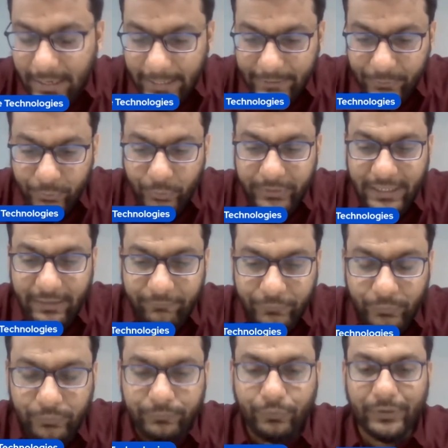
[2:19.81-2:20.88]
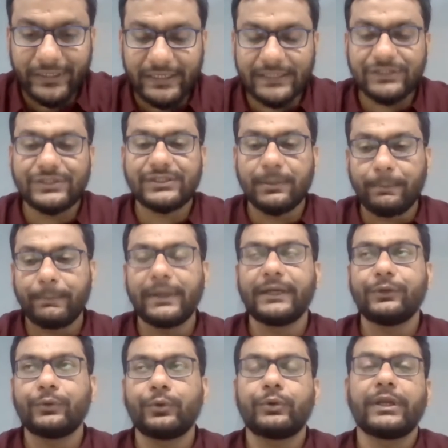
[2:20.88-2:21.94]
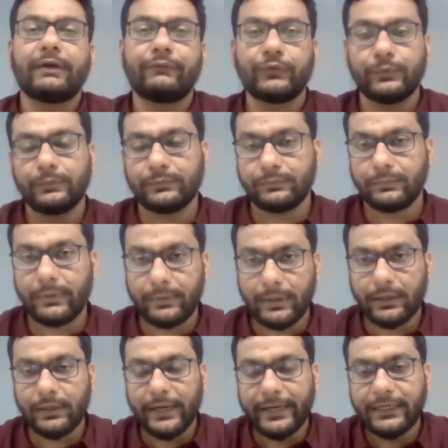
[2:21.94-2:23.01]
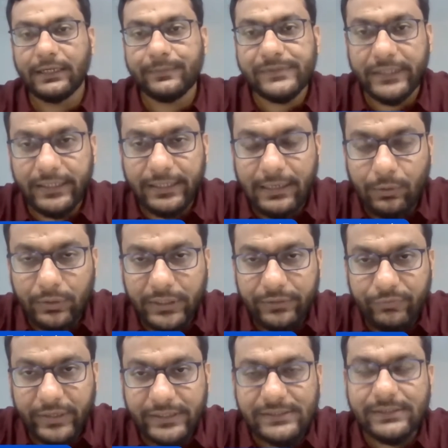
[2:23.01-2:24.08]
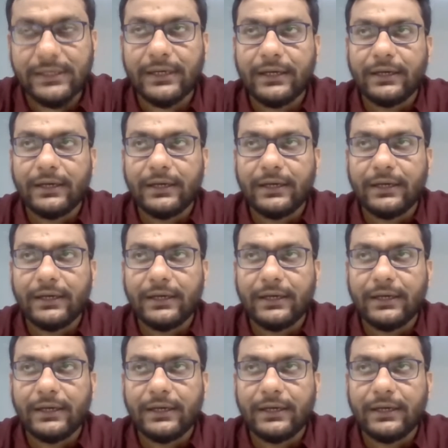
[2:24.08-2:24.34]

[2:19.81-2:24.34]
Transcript: and you don't have to, for each shipment, you don't have to end up sending out a device.